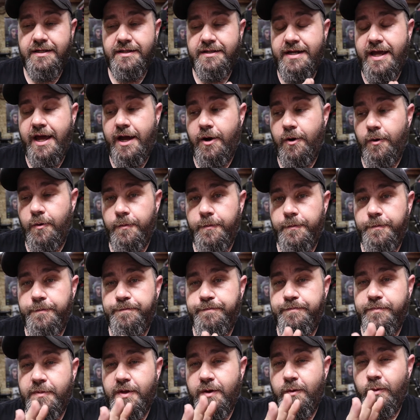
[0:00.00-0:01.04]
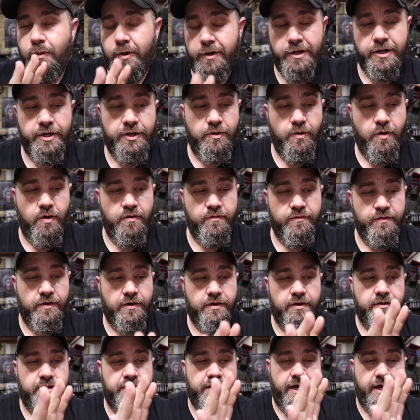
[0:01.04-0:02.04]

Now, we're going to go over